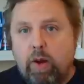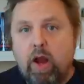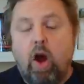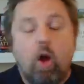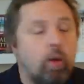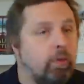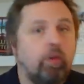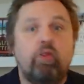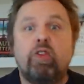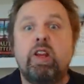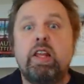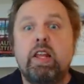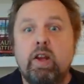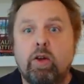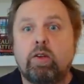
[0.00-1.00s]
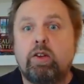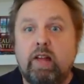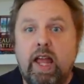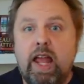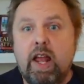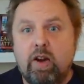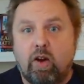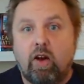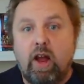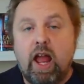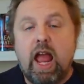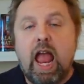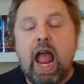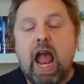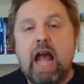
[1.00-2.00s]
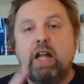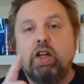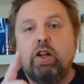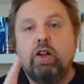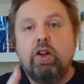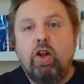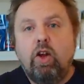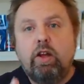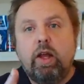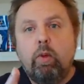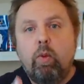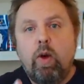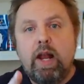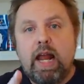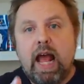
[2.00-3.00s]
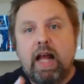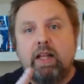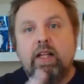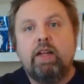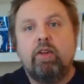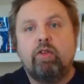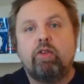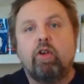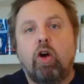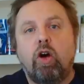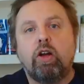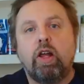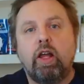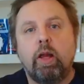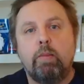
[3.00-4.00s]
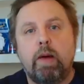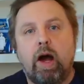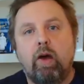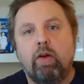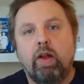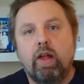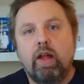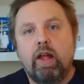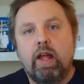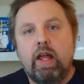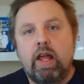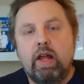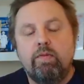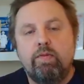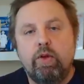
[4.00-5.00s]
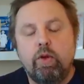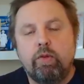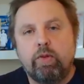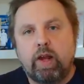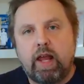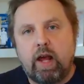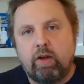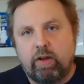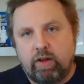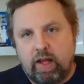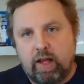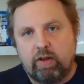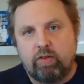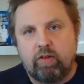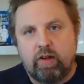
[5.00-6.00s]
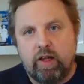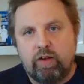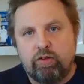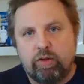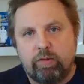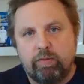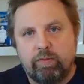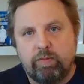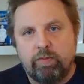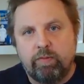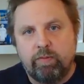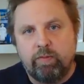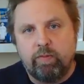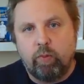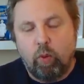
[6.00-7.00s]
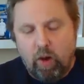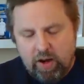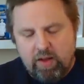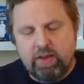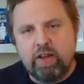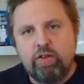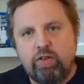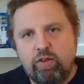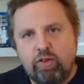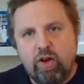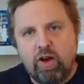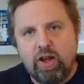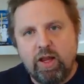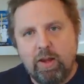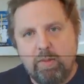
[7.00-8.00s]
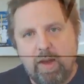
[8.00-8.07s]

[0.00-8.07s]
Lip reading: we are almost a year later, and look at what Ellen is talking about in view of her cancellation. What do you think she's talking